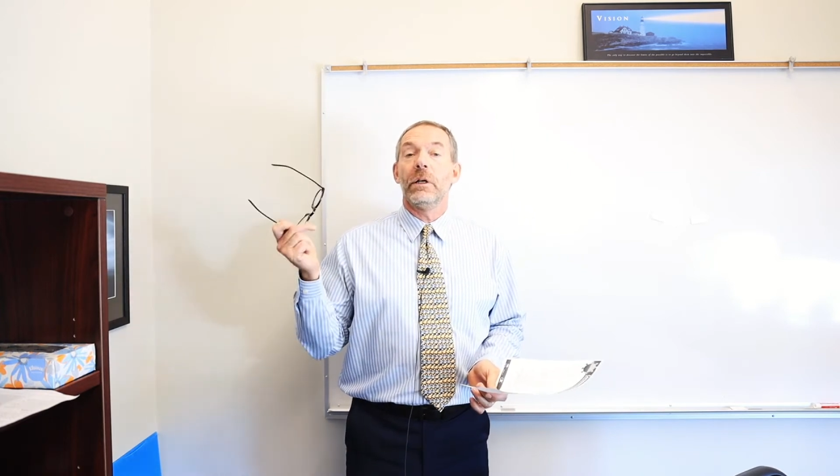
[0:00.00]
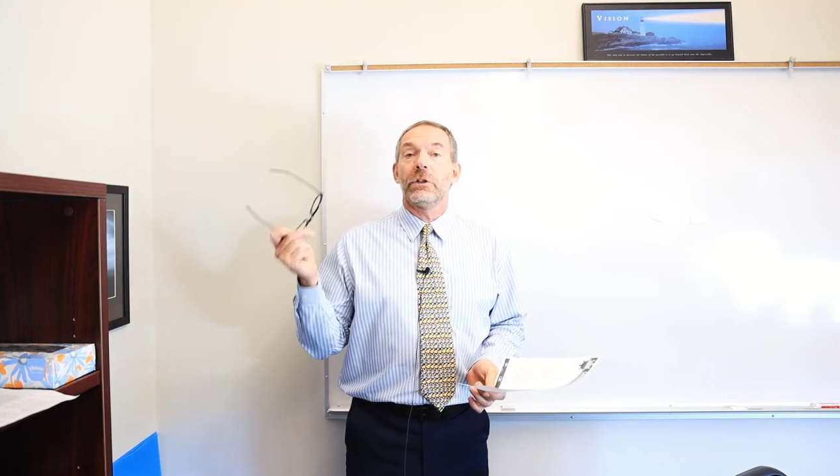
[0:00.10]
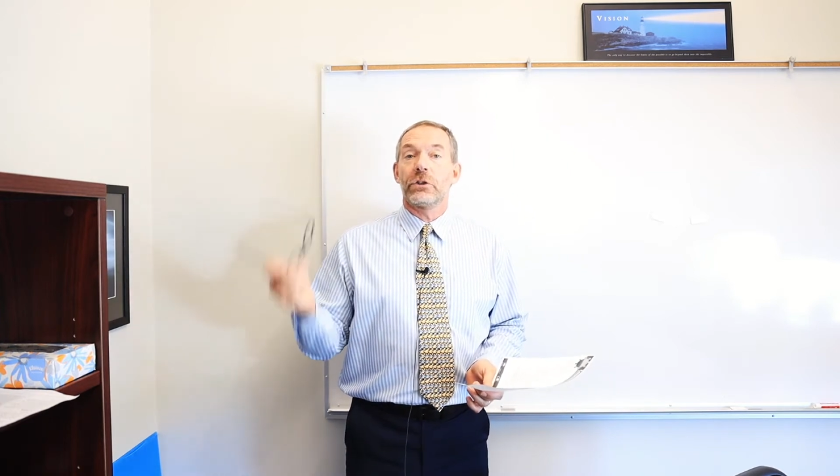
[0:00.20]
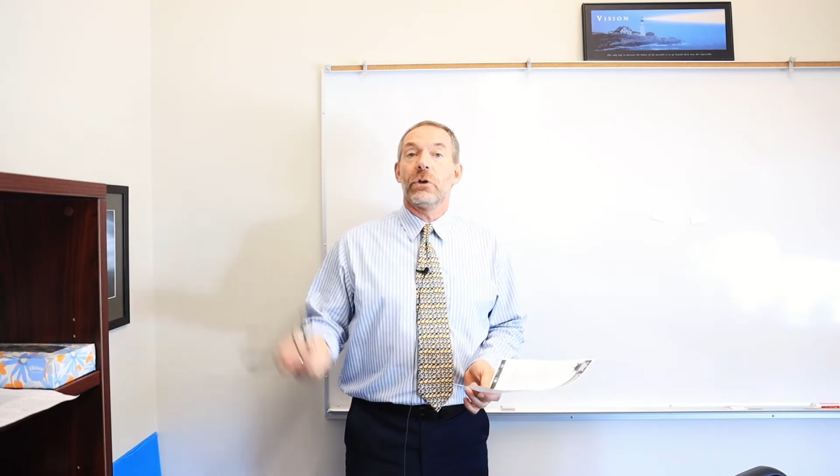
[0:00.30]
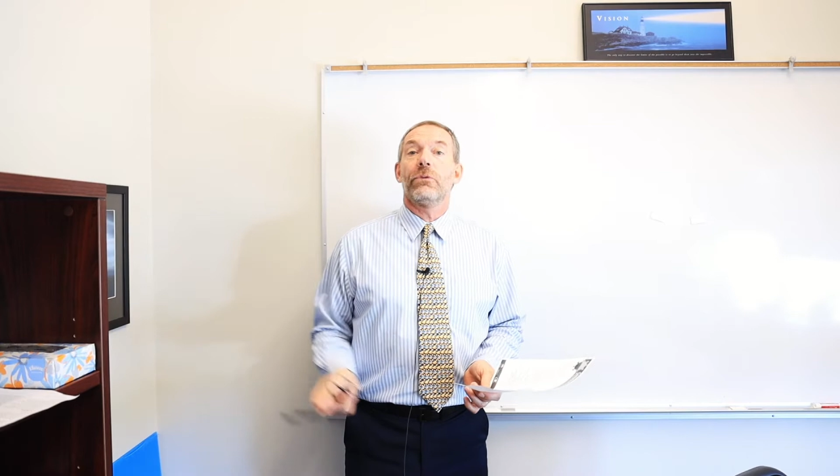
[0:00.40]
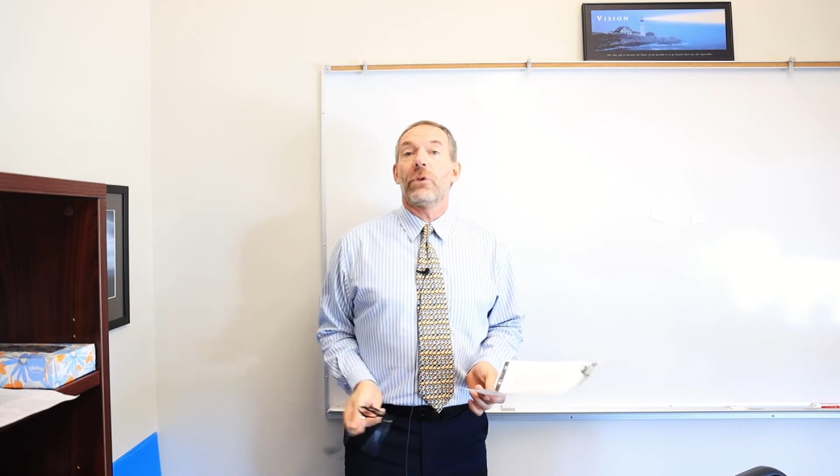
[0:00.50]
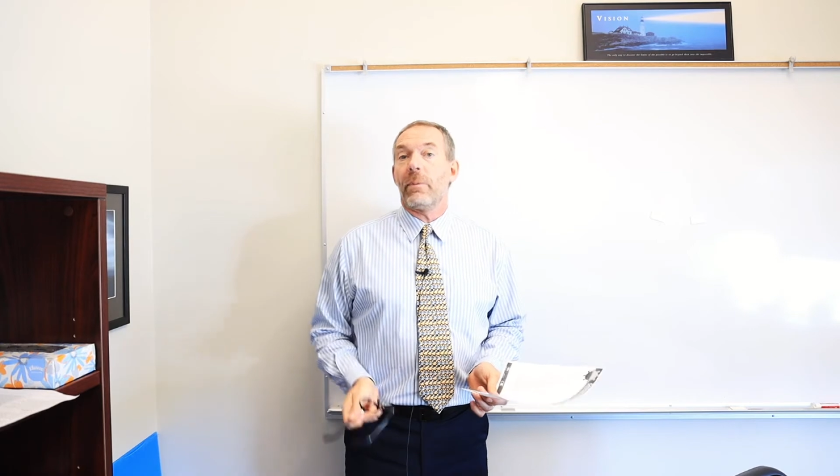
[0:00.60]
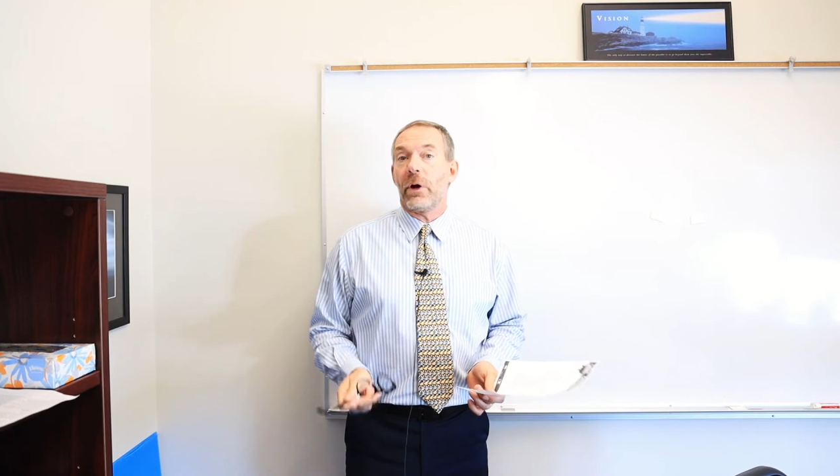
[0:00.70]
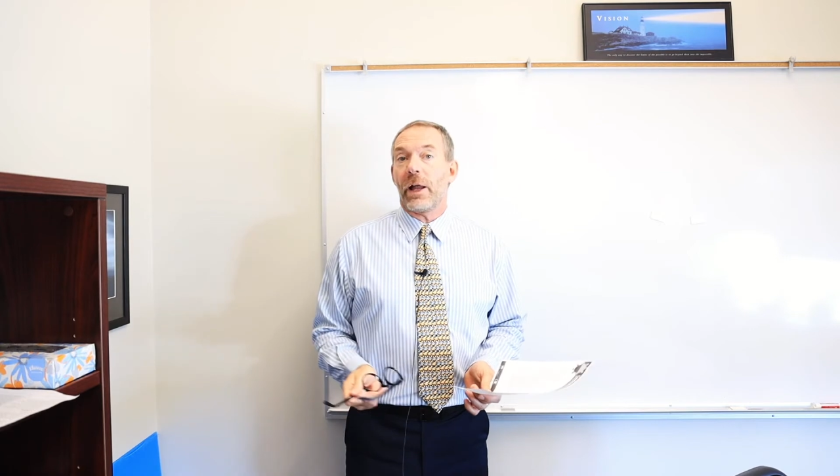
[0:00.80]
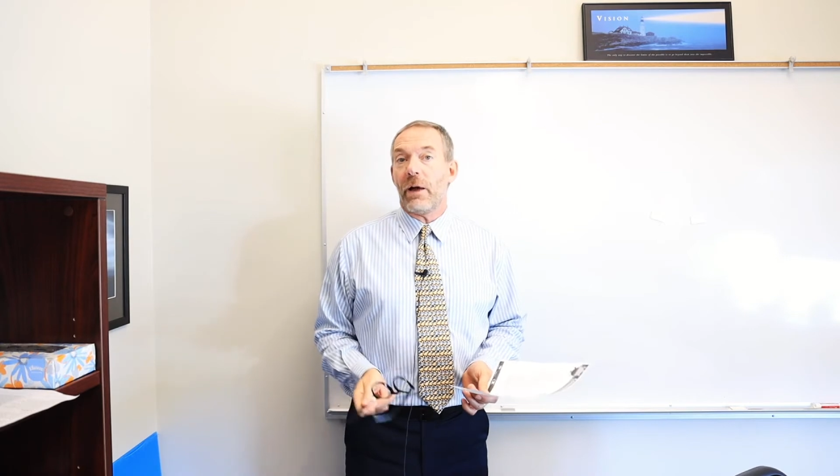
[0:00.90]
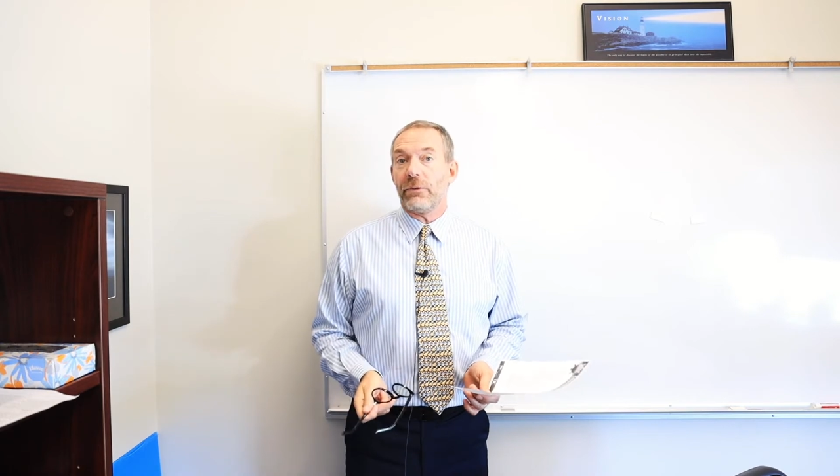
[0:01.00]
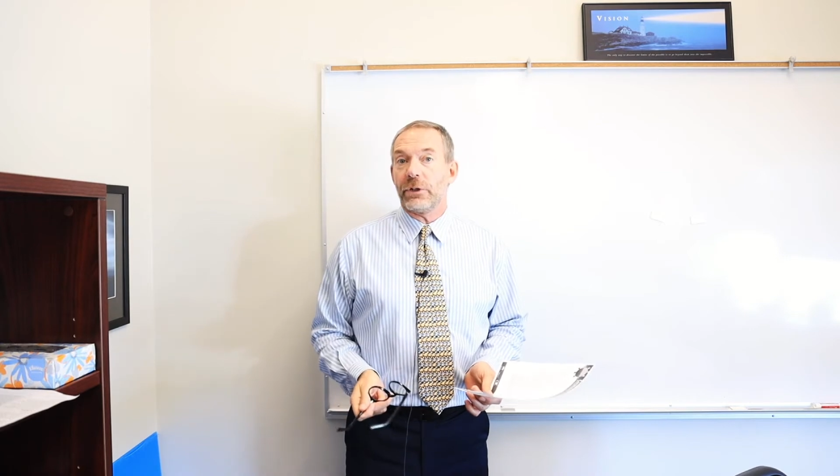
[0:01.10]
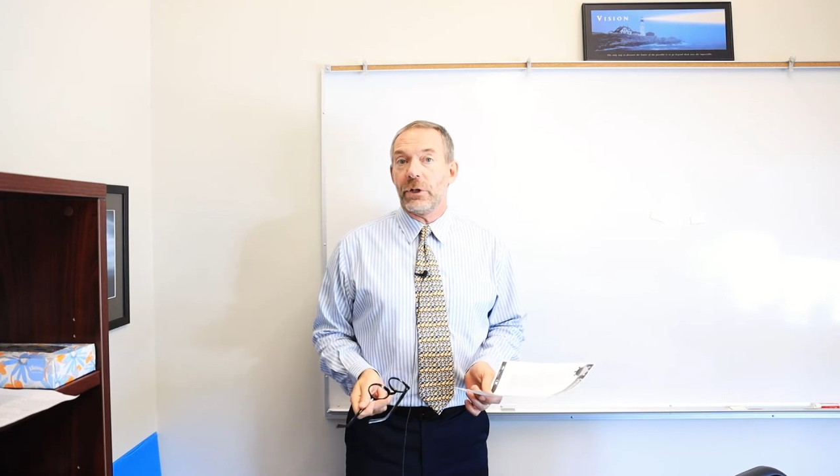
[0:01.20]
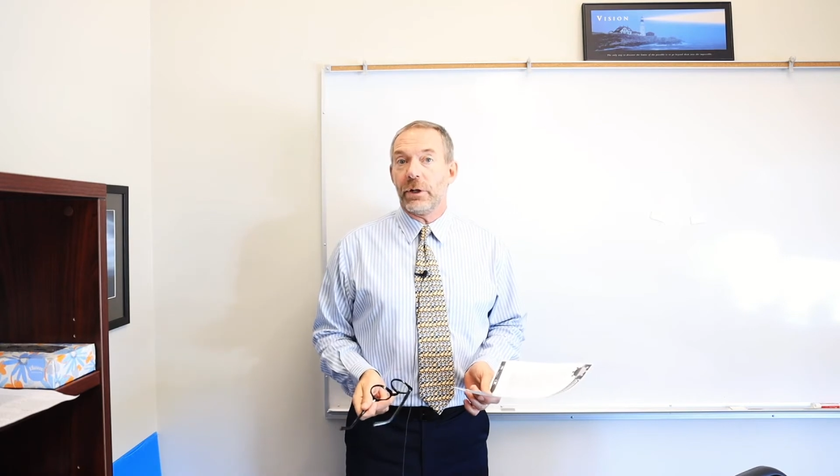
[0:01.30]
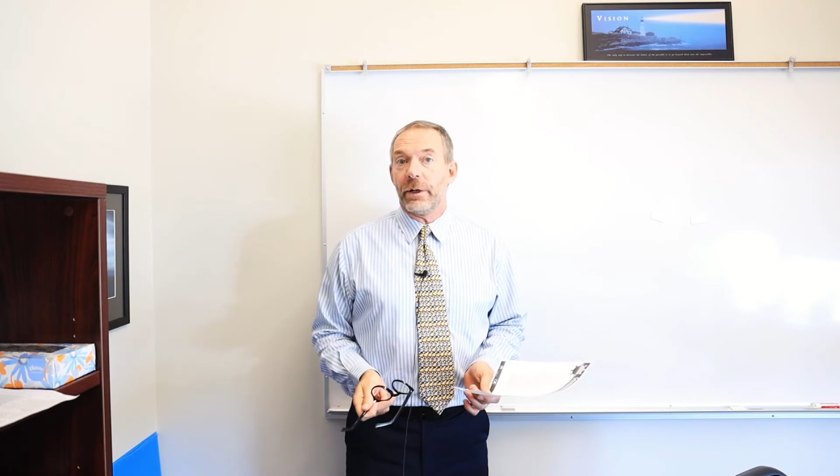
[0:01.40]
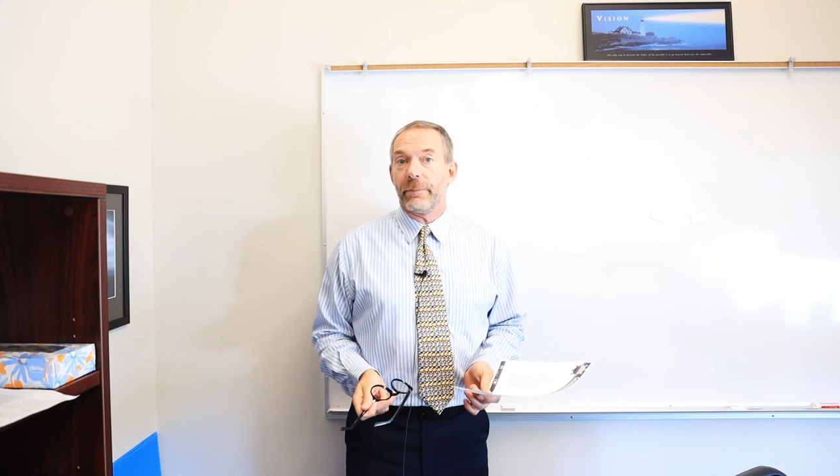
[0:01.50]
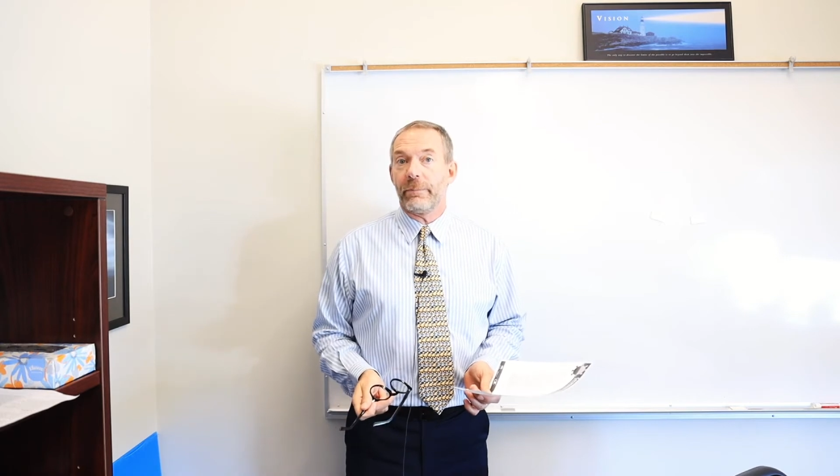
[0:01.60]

served from our cafeteria.